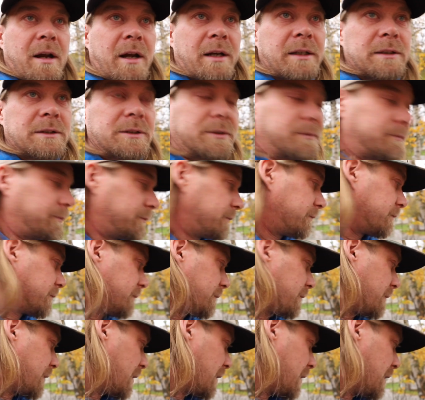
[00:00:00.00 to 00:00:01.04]
got it,
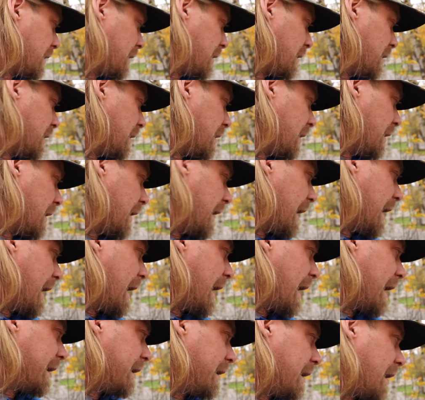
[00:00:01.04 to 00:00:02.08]

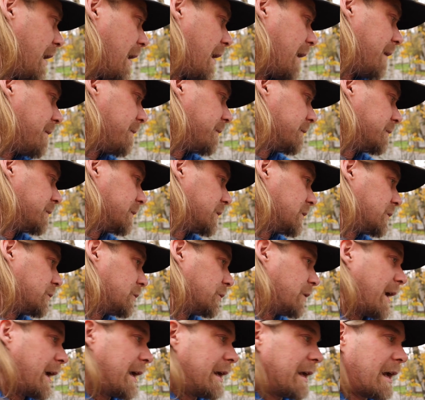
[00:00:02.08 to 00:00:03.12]
and
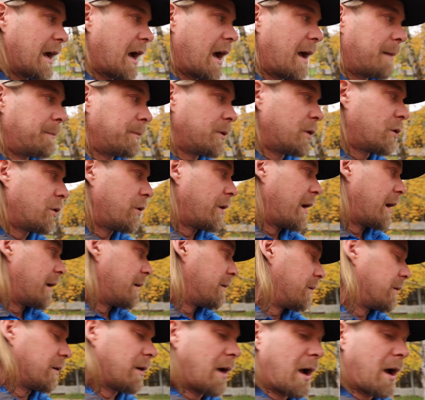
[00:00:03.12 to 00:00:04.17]
today I'm gonna